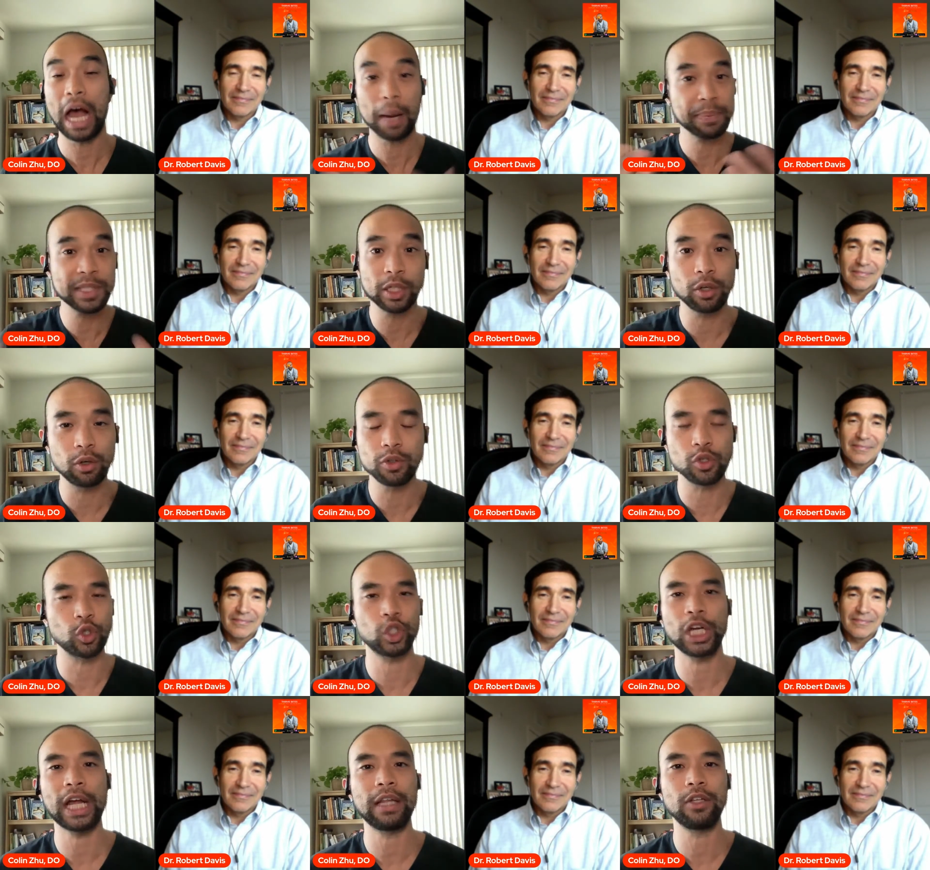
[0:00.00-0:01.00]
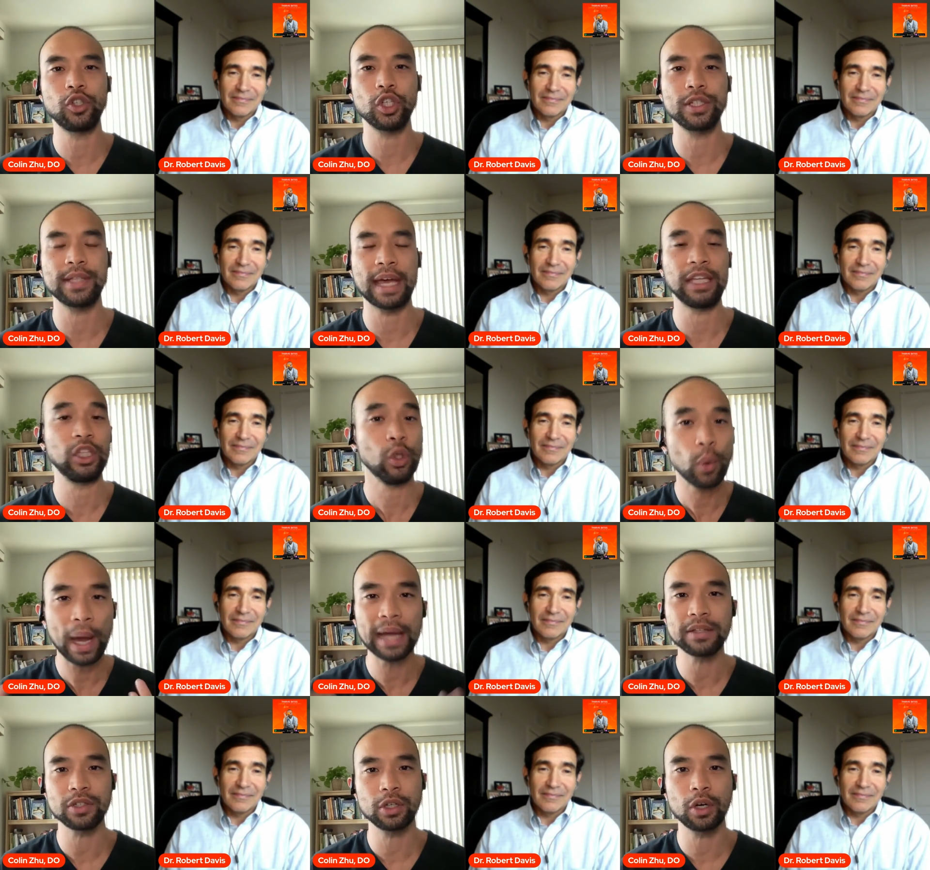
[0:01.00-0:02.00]
Speaker 1: obstacles and challenges that you
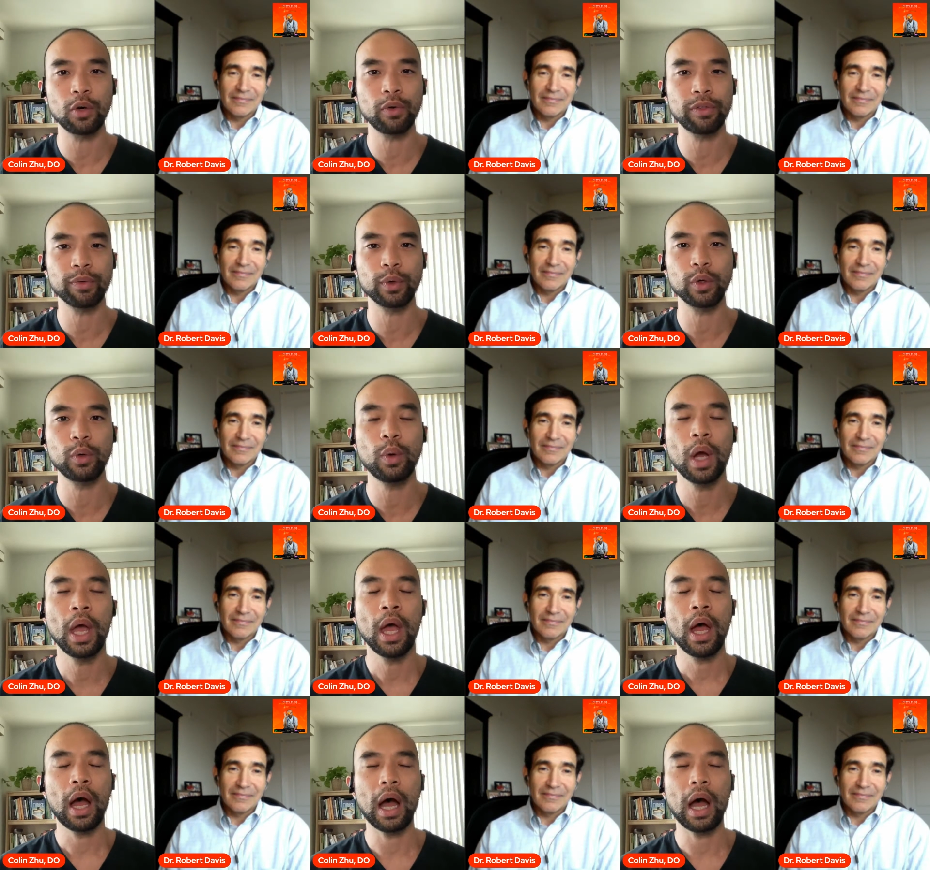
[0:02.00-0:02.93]
had to go through